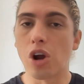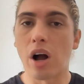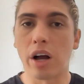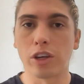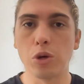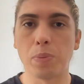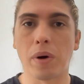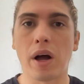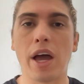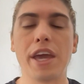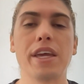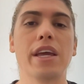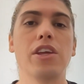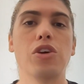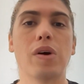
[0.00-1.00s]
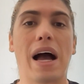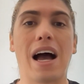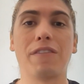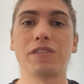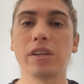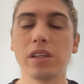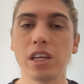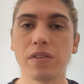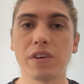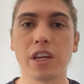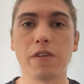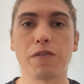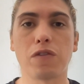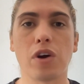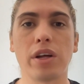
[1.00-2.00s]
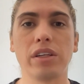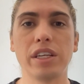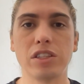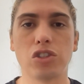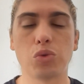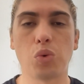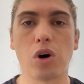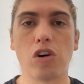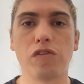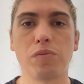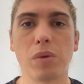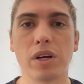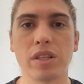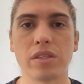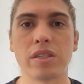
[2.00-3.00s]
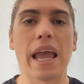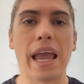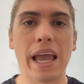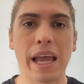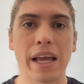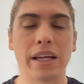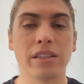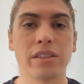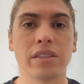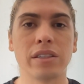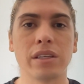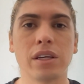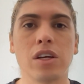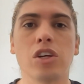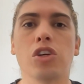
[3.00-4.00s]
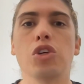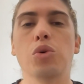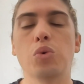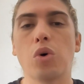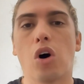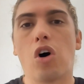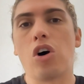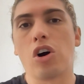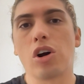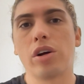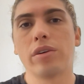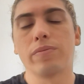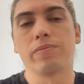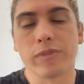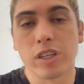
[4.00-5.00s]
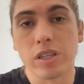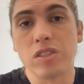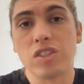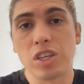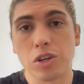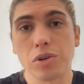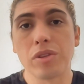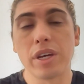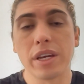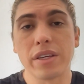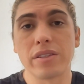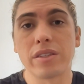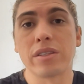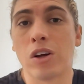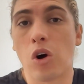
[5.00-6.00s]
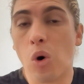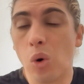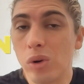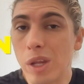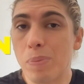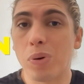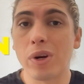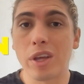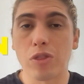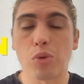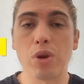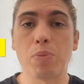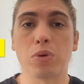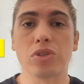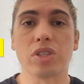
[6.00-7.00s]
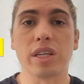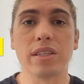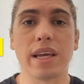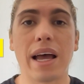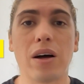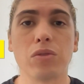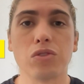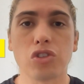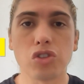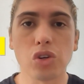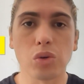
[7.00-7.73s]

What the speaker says: occupying it, you have to live in it for at least 12 months, and you are, consider this, only putting 3% down. So